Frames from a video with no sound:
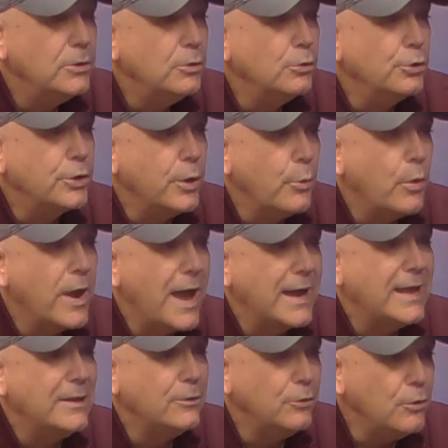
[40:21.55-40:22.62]
You look at what
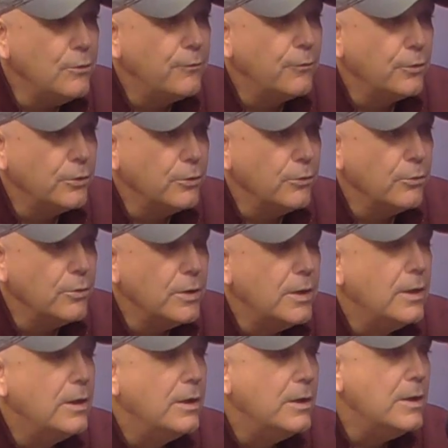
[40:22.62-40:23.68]
I can do for you,
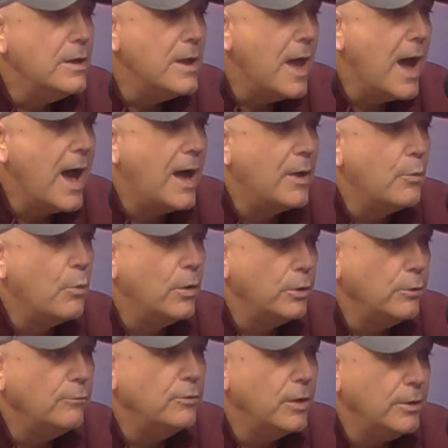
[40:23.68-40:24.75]
not
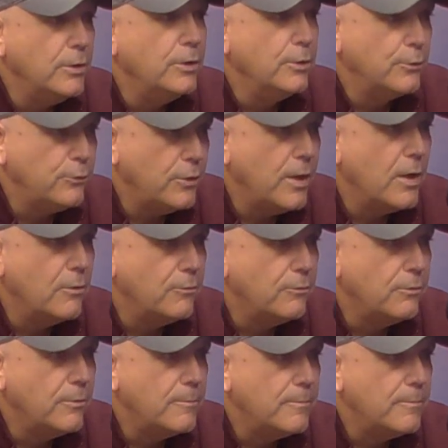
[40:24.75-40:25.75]
what you've done to yourself.